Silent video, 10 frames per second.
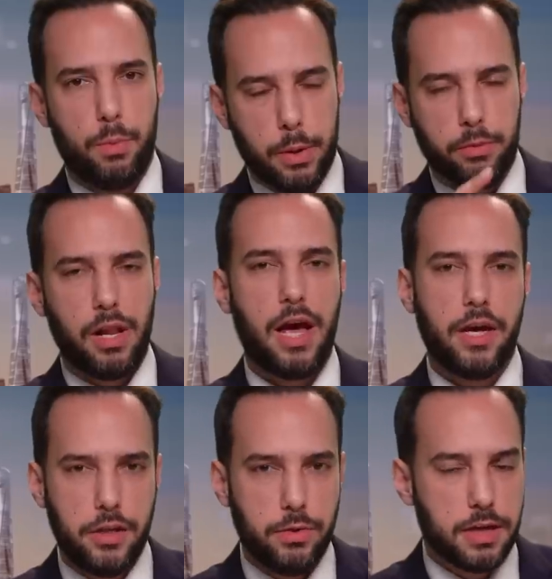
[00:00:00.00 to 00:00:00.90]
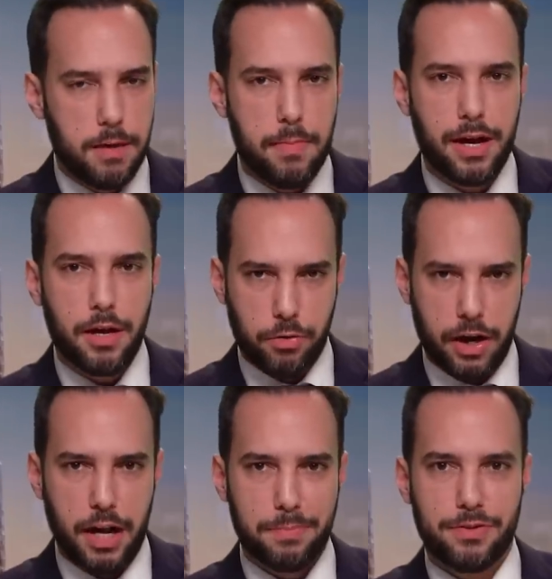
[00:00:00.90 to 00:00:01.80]
We rely on you to keep making
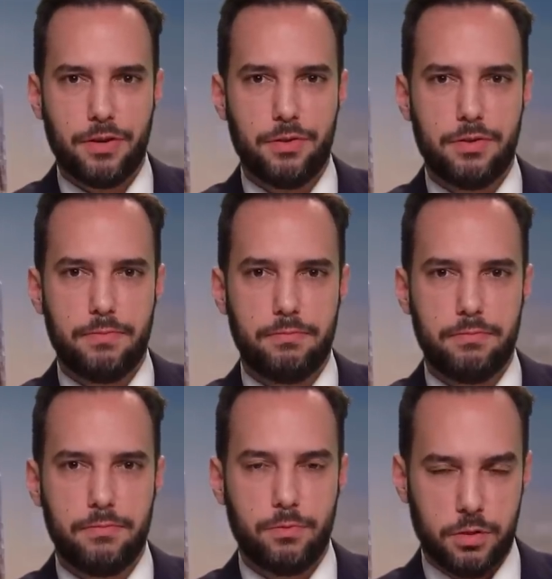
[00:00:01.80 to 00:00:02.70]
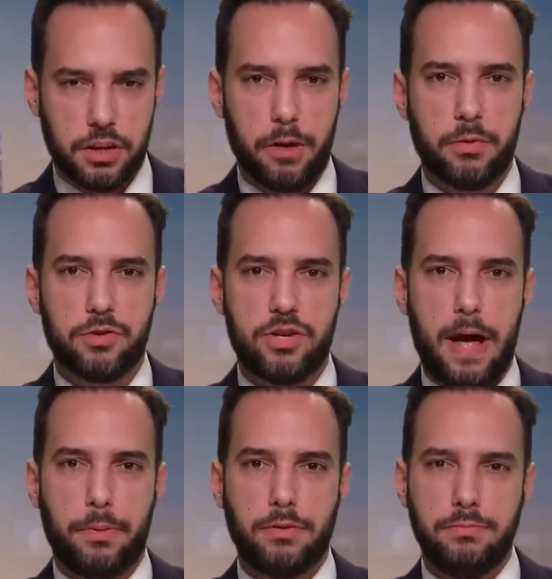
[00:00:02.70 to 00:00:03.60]
great episodes. Once again, I'm Chris
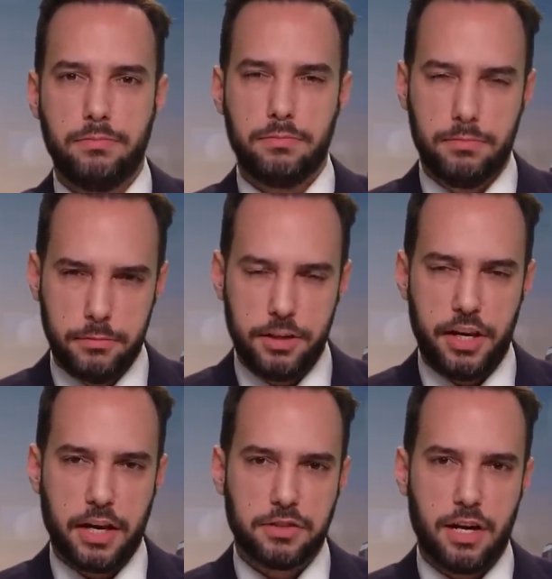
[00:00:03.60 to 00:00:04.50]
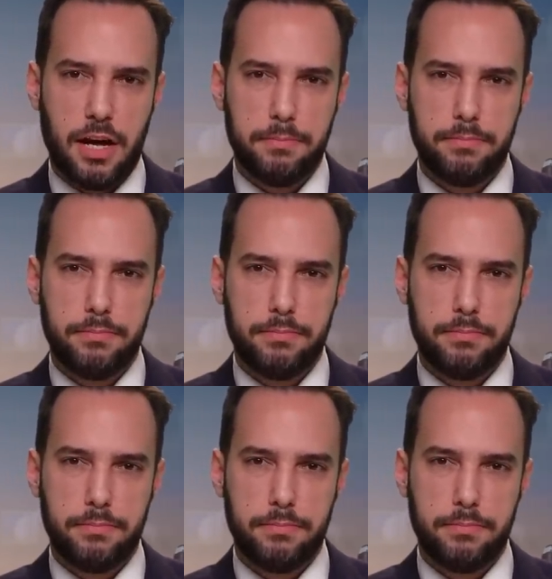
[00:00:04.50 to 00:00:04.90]
Chappell. See you next time.